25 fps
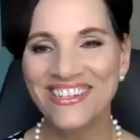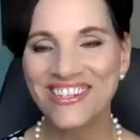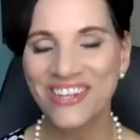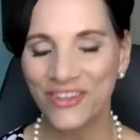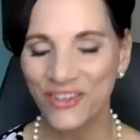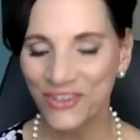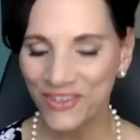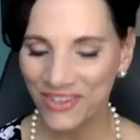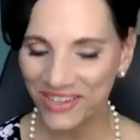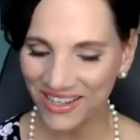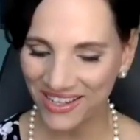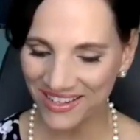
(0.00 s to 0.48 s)
So
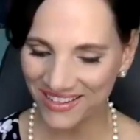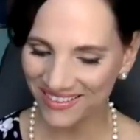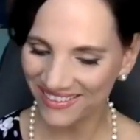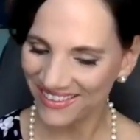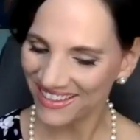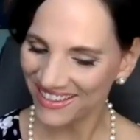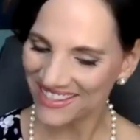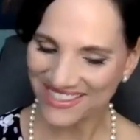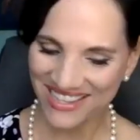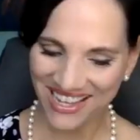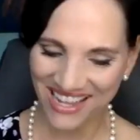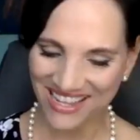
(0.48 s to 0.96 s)
you get,
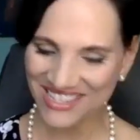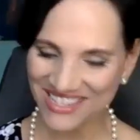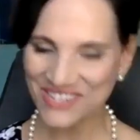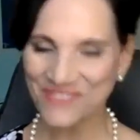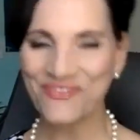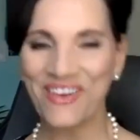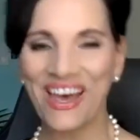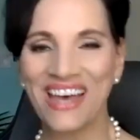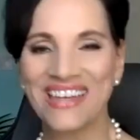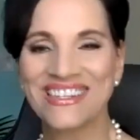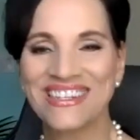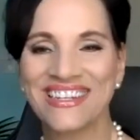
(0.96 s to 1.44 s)
that, that's
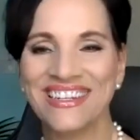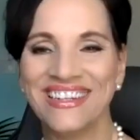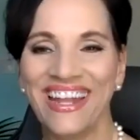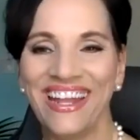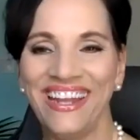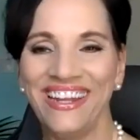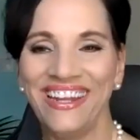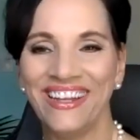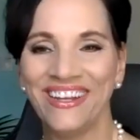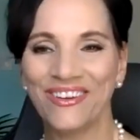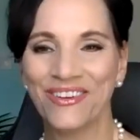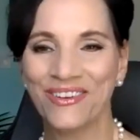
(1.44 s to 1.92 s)

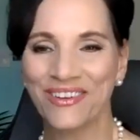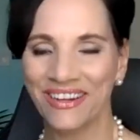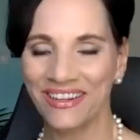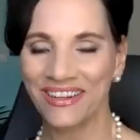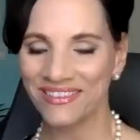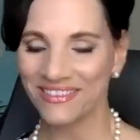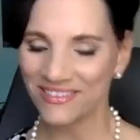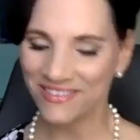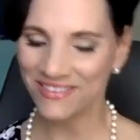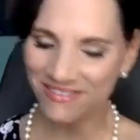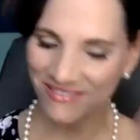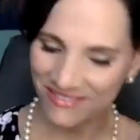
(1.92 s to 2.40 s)
fascinating. You're
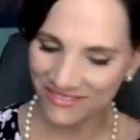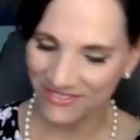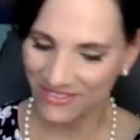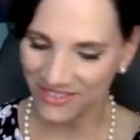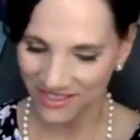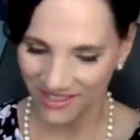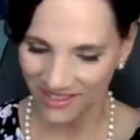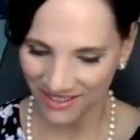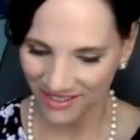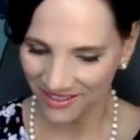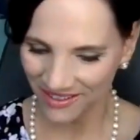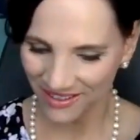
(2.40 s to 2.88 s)
a
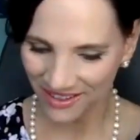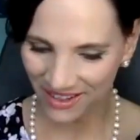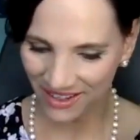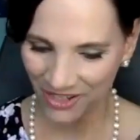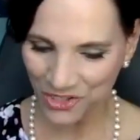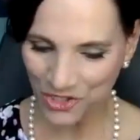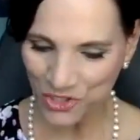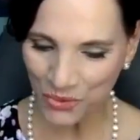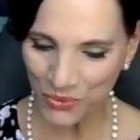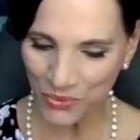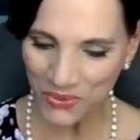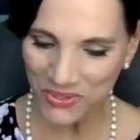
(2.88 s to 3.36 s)
A
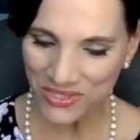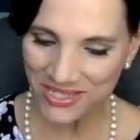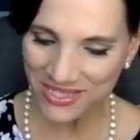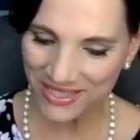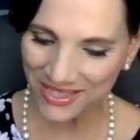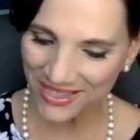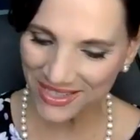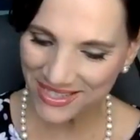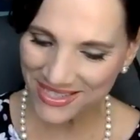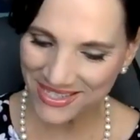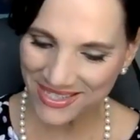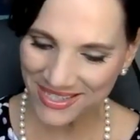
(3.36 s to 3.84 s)
dual
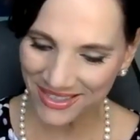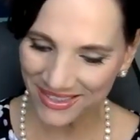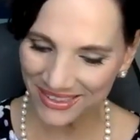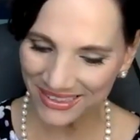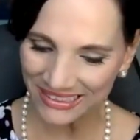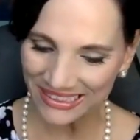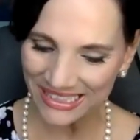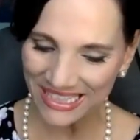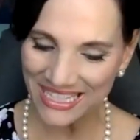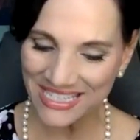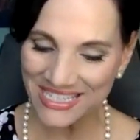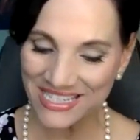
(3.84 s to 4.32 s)
citizen
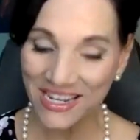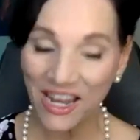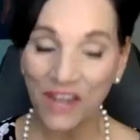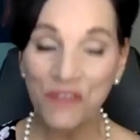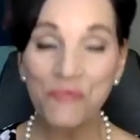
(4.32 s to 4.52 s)
at least.